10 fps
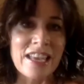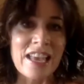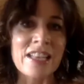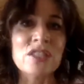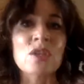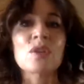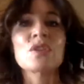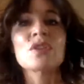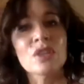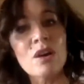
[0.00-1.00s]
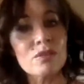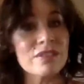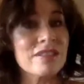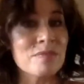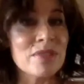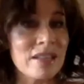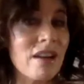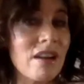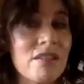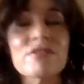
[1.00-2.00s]
And so the salts
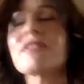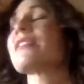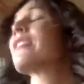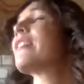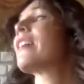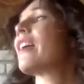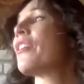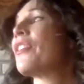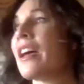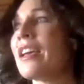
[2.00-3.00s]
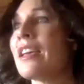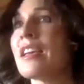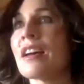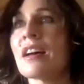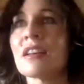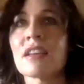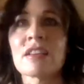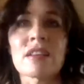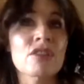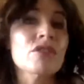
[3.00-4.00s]
themselves, they are
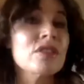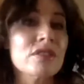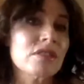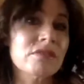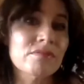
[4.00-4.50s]
a crystal.